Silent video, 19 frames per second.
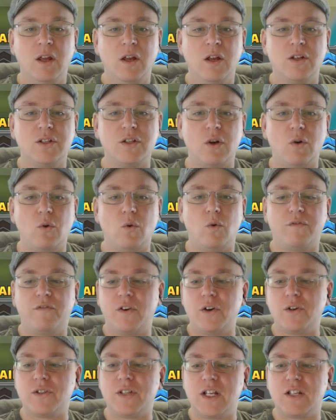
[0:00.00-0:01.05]
So,
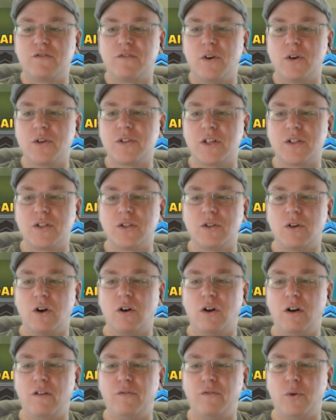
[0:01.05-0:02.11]
first things first, let's start
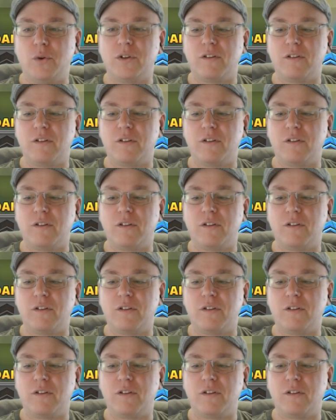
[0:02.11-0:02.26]
off on